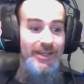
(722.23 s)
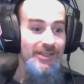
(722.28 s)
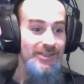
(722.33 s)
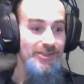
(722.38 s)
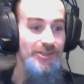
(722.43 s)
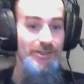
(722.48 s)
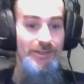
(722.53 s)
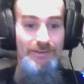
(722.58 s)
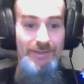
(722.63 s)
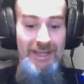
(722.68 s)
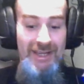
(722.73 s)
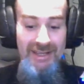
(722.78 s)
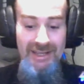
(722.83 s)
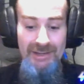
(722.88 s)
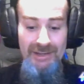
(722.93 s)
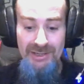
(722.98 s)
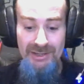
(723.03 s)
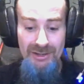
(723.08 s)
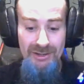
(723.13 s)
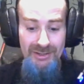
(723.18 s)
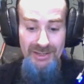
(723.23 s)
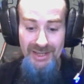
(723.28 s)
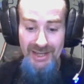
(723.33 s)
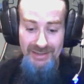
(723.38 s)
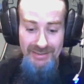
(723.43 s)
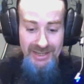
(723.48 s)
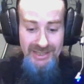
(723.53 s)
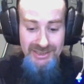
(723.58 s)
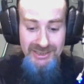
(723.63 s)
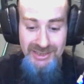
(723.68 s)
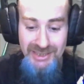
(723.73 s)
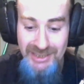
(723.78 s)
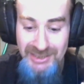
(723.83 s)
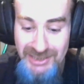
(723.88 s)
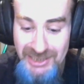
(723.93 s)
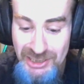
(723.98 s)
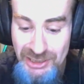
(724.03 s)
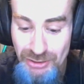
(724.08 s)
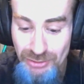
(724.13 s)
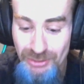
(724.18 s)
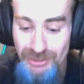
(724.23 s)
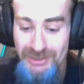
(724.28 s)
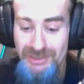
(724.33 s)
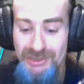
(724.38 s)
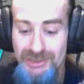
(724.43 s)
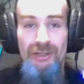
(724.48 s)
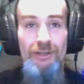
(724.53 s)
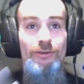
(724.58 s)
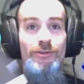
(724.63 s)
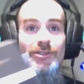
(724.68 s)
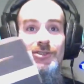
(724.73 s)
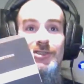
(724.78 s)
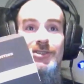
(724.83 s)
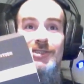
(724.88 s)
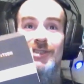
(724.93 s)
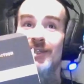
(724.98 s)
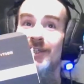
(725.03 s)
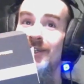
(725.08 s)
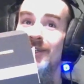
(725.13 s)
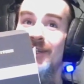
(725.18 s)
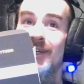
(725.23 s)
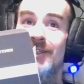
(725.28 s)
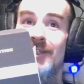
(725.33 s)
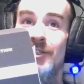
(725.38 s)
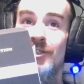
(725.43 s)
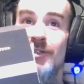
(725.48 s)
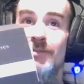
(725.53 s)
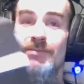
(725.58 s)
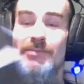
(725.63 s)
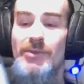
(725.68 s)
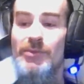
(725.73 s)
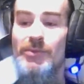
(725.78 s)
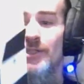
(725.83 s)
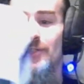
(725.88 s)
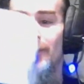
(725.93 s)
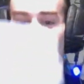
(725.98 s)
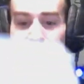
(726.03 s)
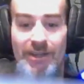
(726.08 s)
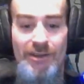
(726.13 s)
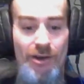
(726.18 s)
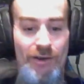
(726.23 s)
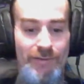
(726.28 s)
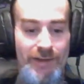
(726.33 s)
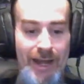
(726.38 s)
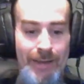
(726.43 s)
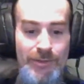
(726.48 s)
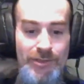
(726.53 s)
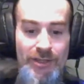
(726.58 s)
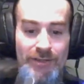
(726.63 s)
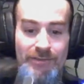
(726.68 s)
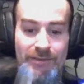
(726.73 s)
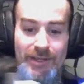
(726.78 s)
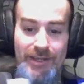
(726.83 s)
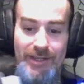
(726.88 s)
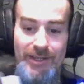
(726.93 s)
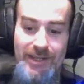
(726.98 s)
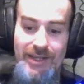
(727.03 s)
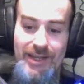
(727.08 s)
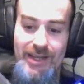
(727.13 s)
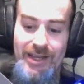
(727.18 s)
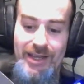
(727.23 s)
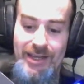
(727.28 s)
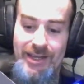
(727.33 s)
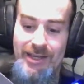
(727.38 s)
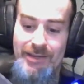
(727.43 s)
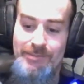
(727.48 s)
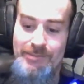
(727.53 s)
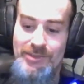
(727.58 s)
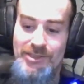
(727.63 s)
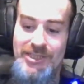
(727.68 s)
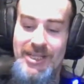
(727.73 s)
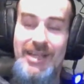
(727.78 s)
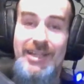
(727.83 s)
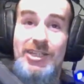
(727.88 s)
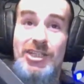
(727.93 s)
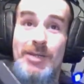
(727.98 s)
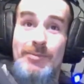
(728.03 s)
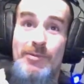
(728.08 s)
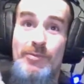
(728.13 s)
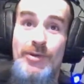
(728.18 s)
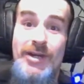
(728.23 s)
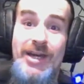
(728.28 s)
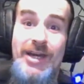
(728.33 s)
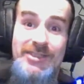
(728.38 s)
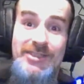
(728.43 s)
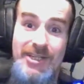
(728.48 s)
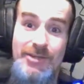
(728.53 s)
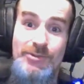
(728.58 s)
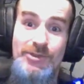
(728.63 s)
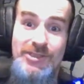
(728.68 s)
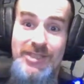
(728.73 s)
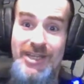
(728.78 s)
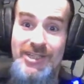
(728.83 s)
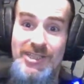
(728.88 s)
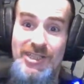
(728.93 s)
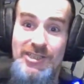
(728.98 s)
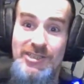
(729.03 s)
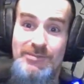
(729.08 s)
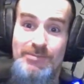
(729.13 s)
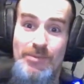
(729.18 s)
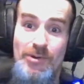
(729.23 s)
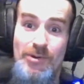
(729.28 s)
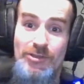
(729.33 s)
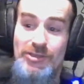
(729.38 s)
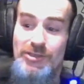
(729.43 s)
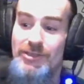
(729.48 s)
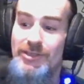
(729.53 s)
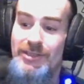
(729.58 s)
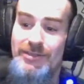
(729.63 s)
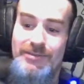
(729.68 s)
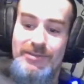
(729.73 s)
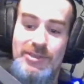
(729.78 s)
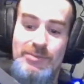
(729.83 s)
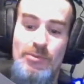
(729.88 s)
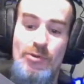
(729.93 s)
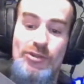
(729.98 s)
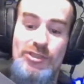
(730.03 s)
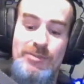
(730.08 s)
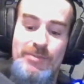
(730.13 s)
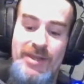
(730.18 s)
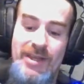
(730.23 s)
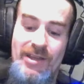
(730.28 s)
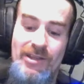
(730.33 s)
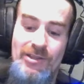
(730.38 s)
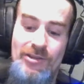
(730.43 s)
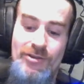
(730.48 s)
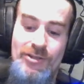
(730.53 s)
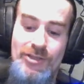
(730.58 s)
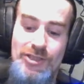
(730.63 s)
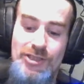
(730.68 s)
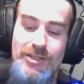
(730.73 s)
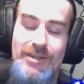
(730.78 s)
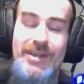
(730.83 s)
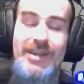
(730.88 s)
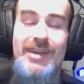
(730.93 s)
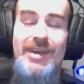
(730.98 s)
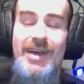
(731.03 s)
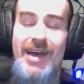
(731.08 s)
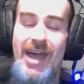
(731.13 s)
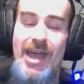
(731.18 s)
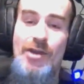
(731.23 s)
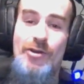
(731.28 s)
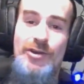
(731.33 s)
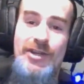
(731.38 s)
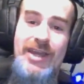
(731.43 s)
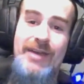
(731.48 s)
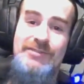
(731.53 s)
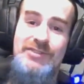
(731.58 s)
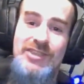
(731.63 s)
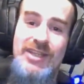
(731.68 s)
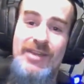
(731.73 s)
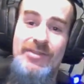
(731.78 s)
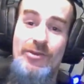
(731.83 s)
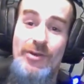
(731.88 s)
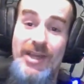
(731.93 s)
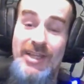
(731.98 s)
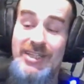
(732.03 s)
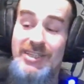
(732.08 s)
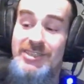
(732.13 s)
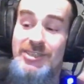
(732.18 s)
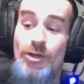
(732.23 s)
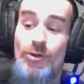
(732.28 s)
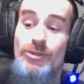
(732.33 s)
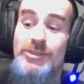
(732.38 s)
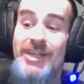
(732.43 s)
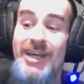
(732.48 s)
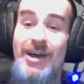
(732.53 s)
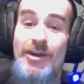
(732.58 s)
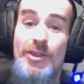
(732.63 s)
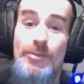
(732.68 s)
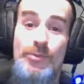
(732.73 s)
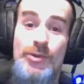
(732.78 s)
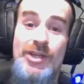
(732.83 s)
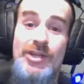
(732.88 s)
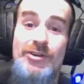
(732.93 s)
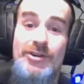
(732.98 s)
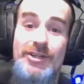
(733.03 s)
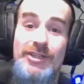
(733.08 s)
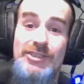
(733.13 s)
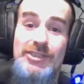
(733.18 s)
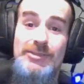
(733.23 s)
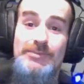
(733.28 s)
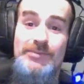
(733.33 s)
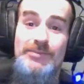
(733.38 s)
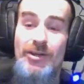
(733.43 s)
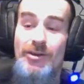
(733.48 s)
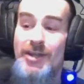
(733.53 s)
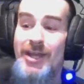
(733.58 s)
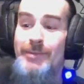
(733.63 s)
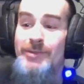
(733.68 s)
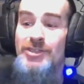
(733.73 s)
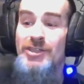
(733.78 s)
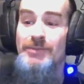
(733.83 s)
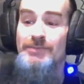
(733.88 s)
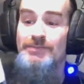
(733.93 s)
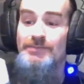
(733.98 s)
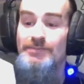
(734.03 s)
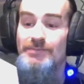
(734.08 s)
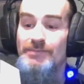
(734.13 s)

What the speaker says: So there we go. Yeah, that's the digital Deluxe edition, which I got for Amazon. Slightly cheaper price than it was actually supposed to be at launch. I already have seen though it's sold out on the pre-orders on Amazon.